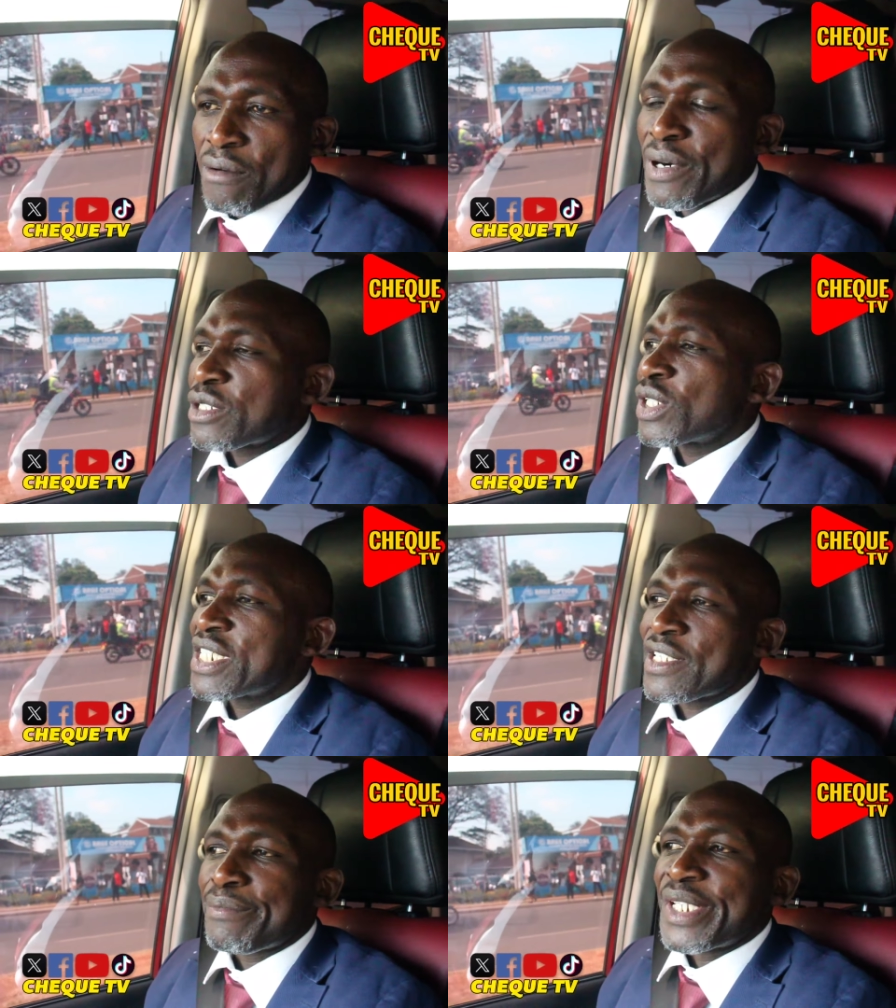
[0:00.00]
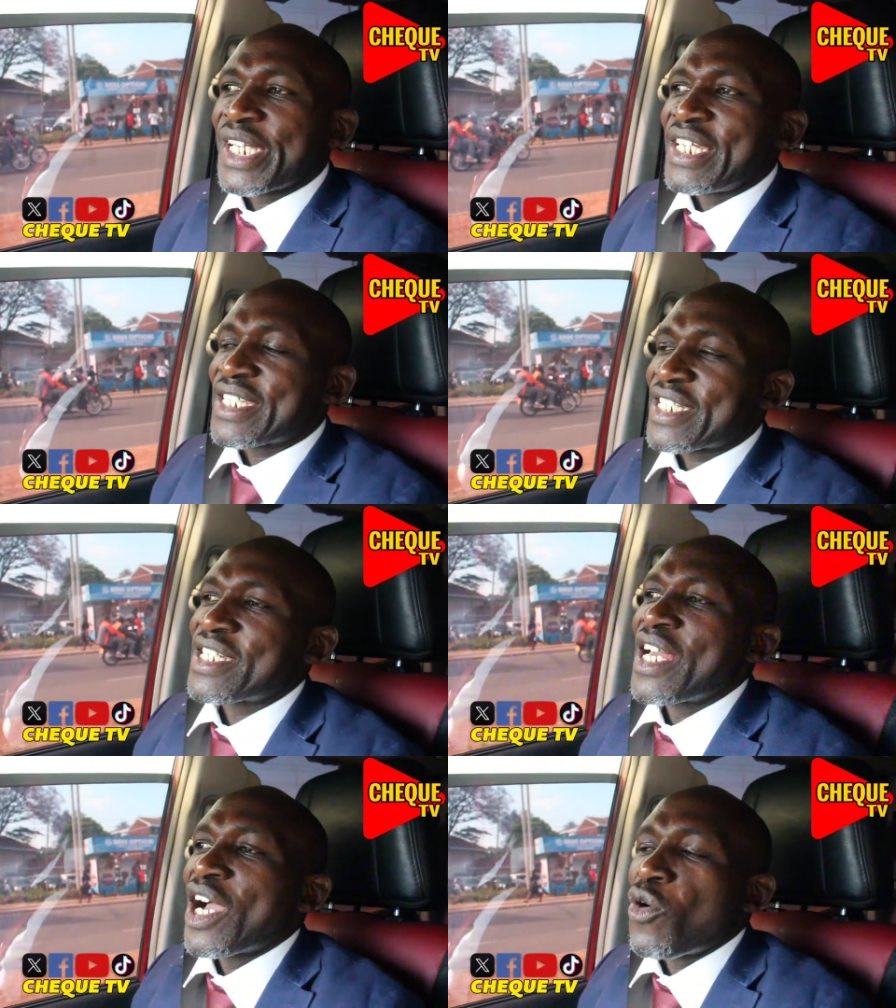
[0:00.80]
But what is happening is that
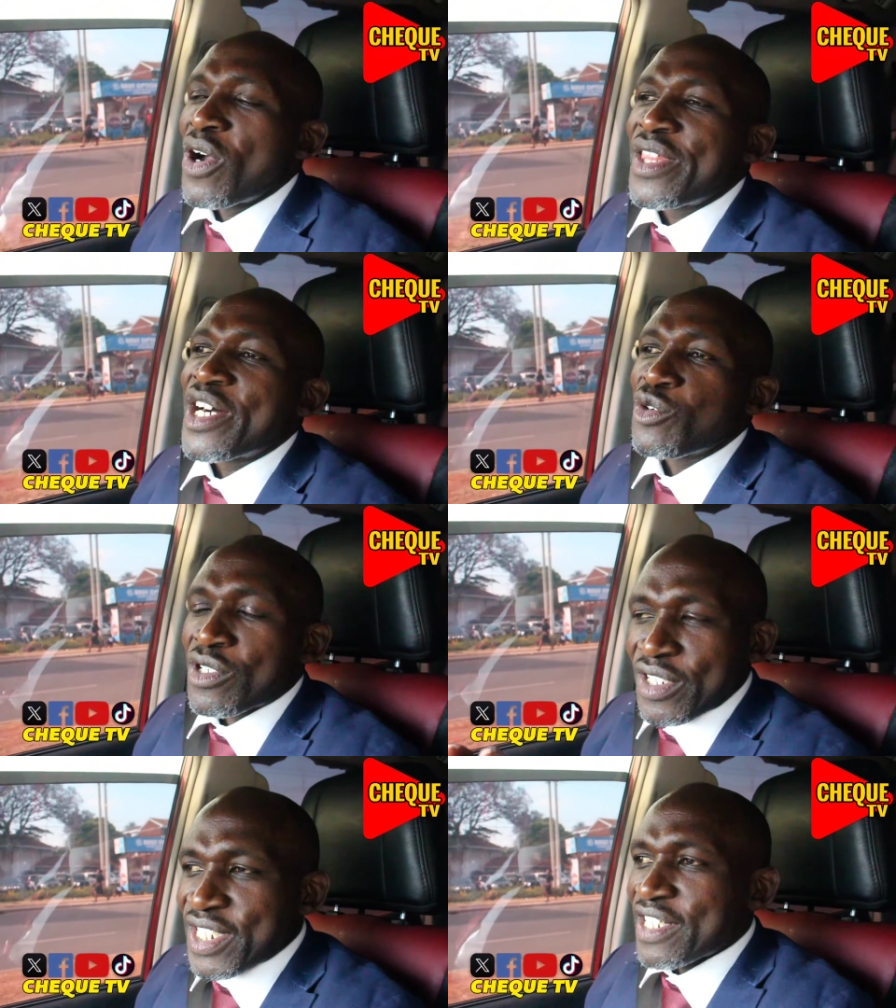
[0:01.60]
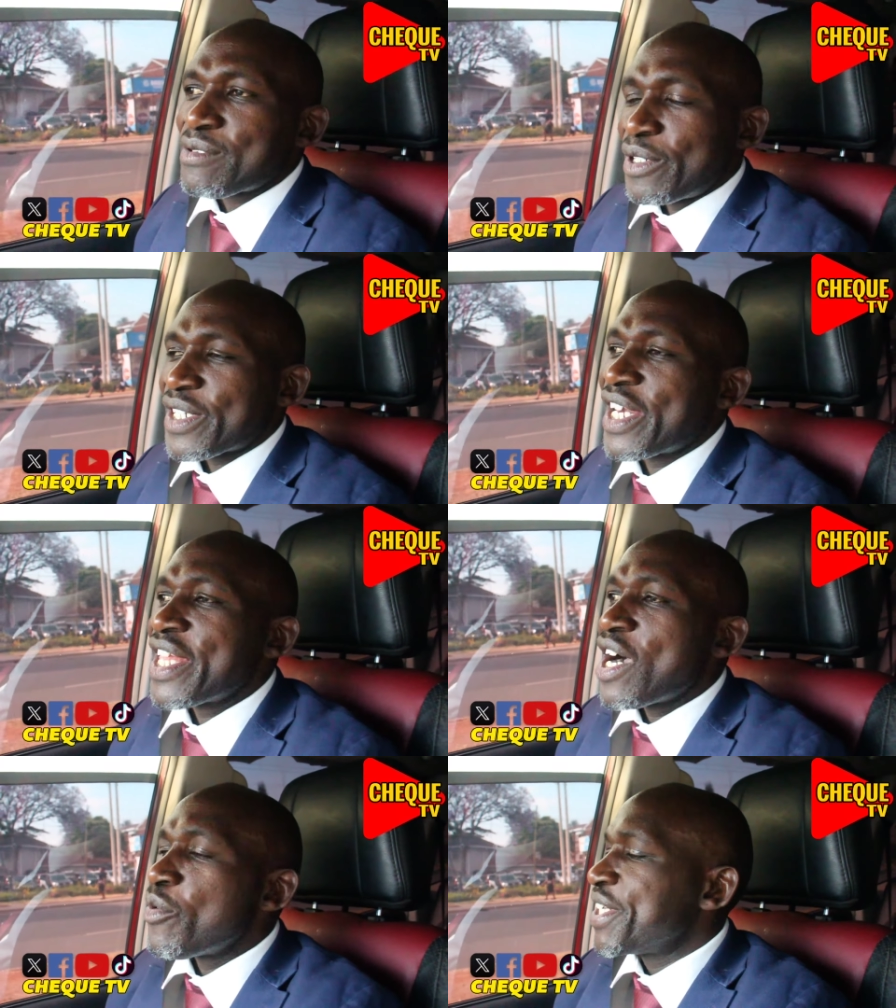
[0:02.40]
whether Ruto takes Mount
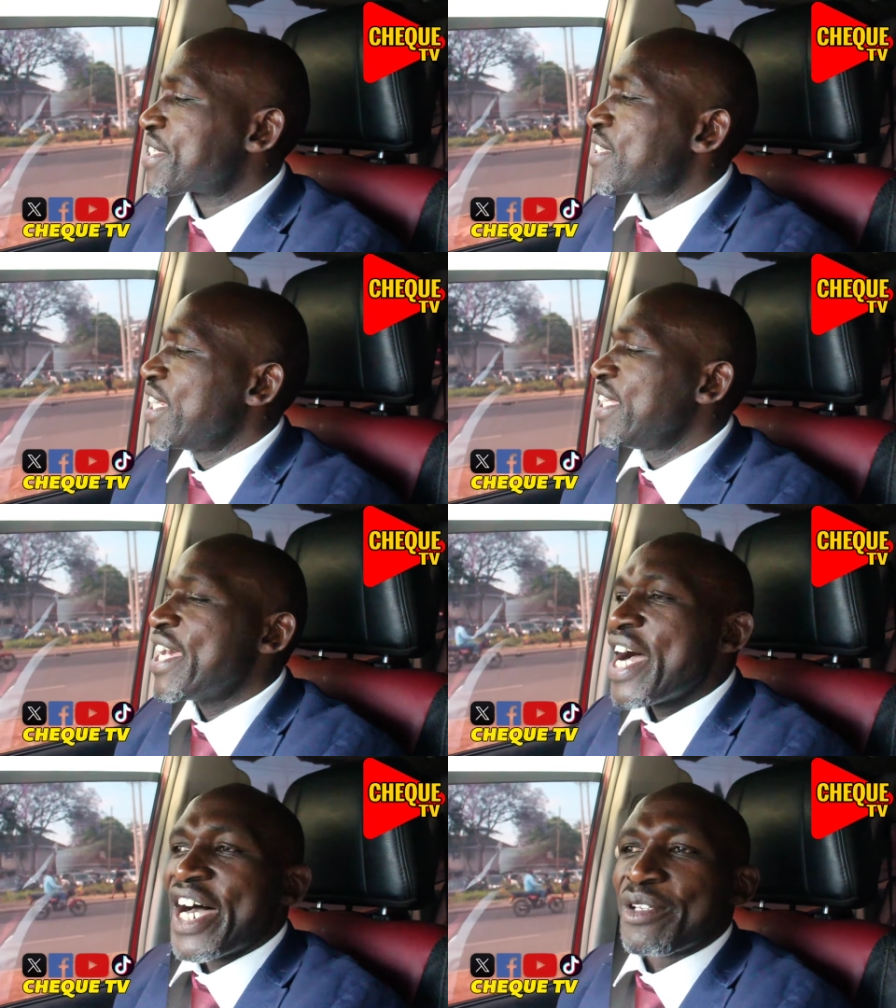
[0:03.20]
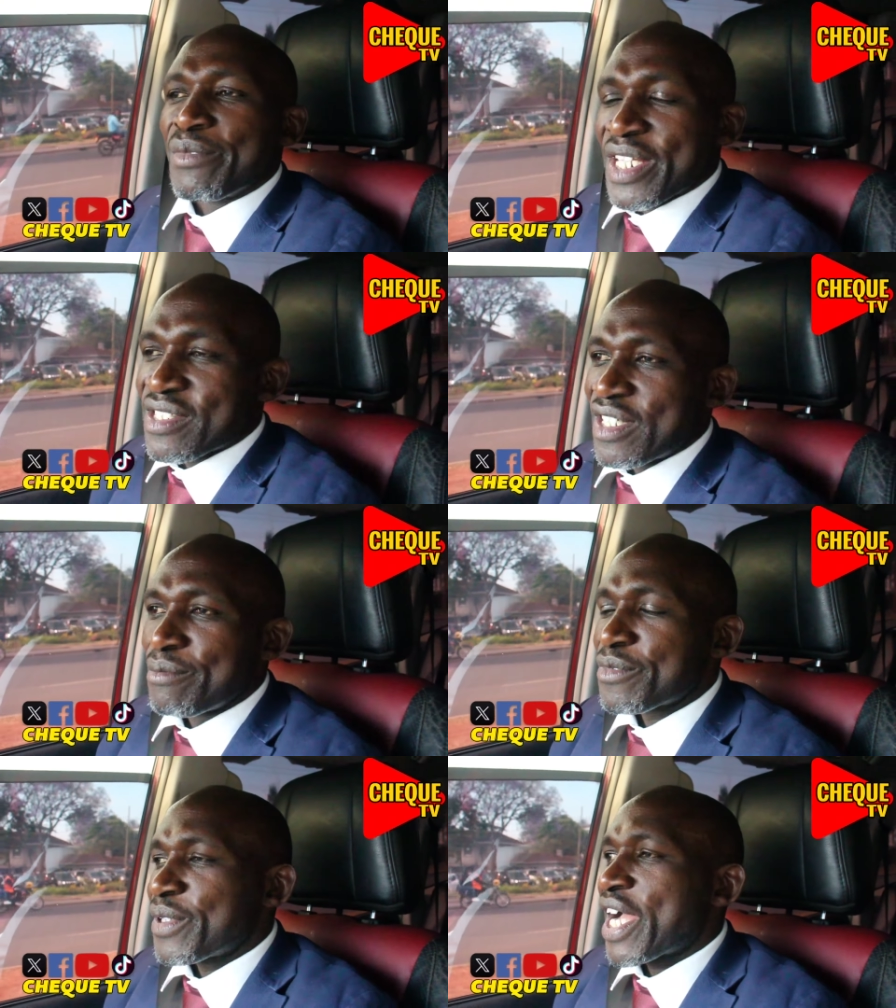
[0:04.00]
Kenya West leader and makes
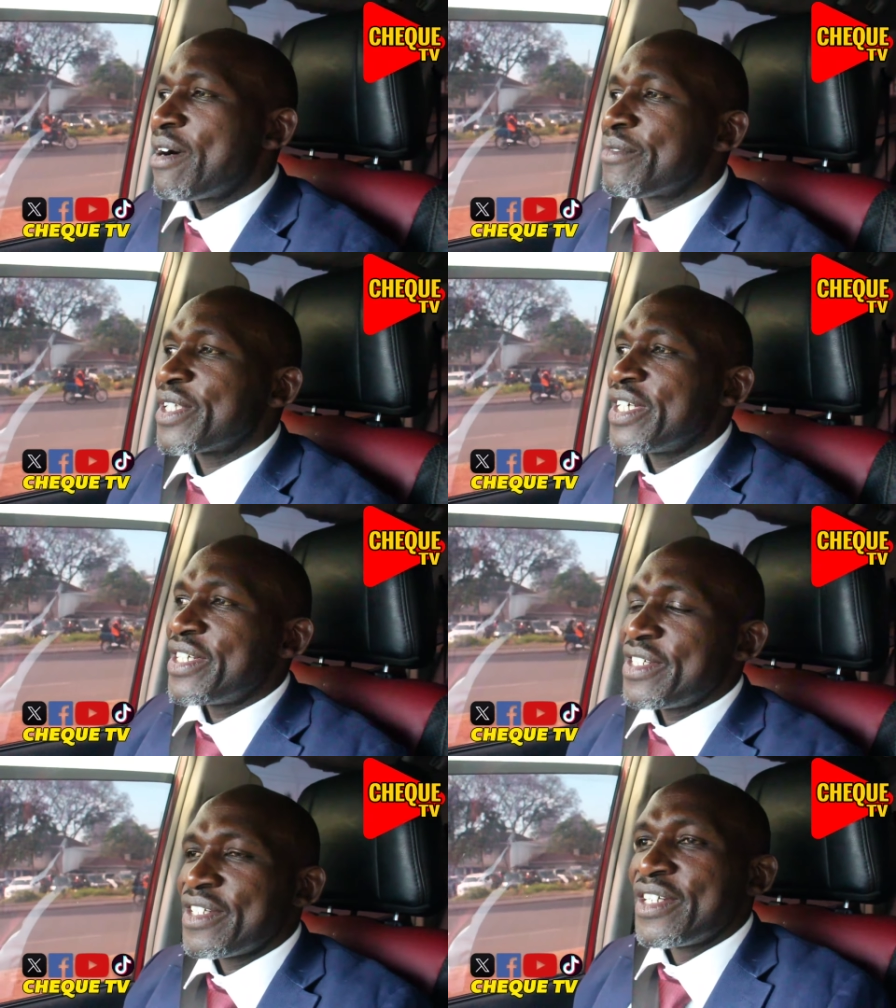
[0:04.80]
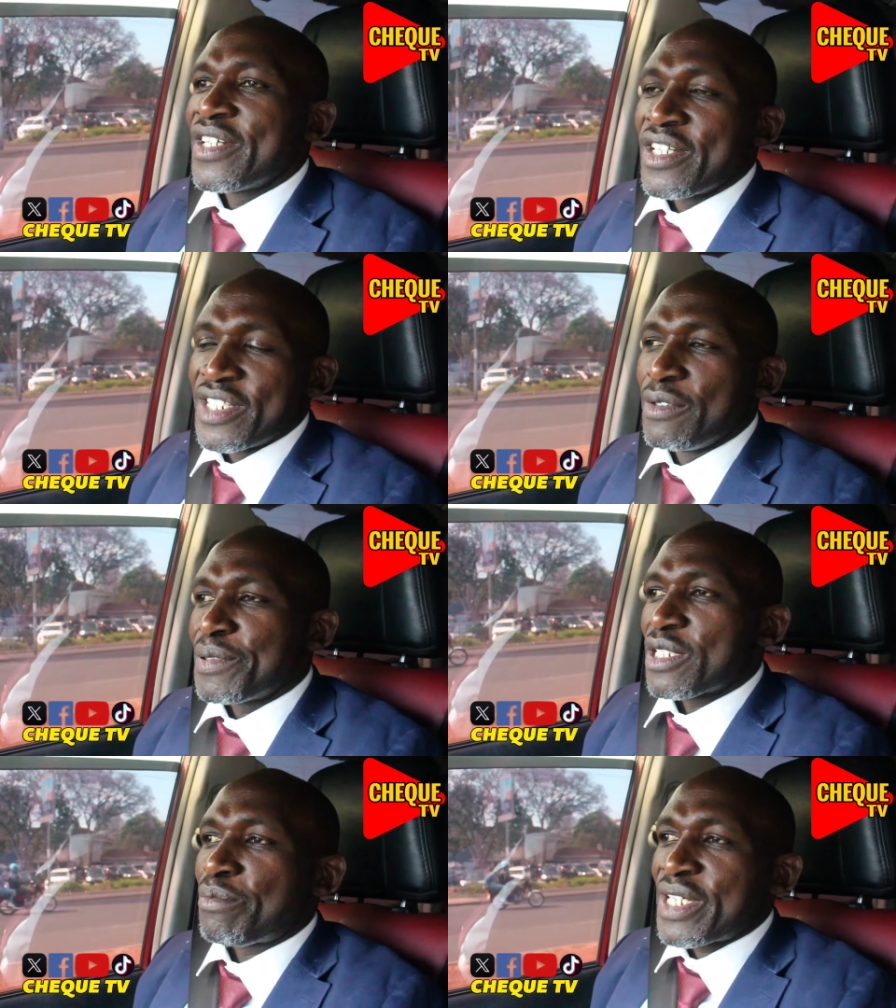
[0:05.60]
them become the
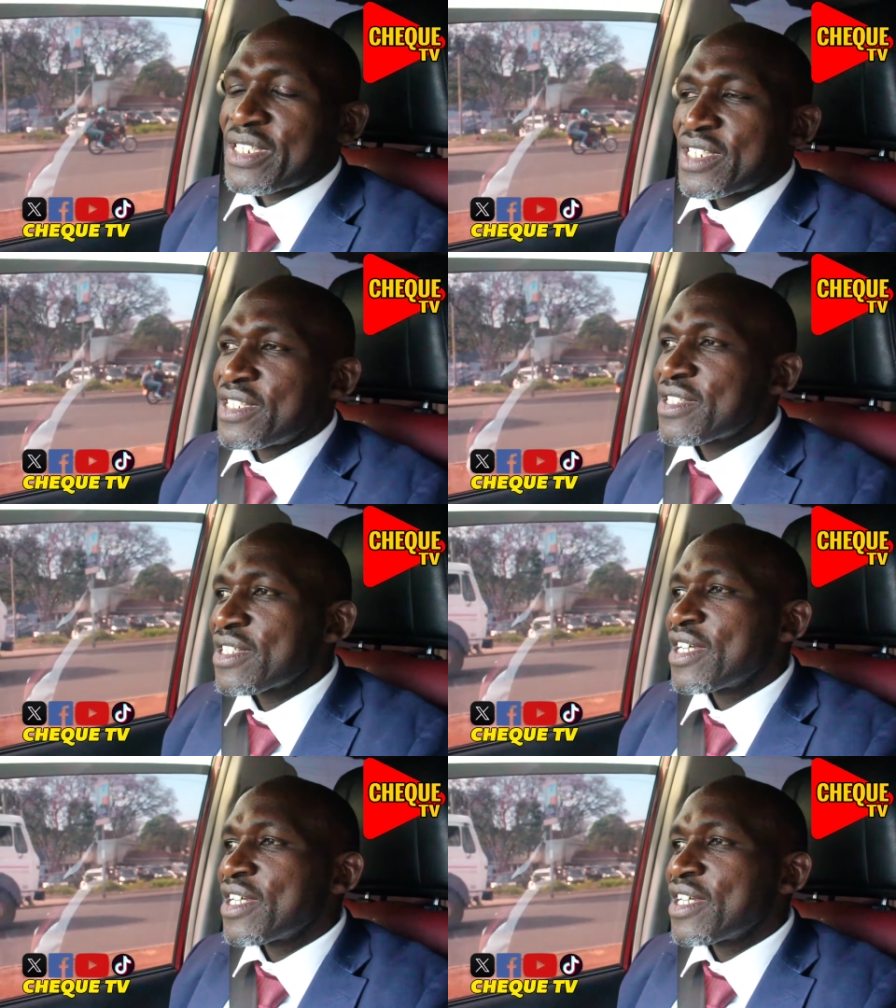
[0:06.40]
deputy president,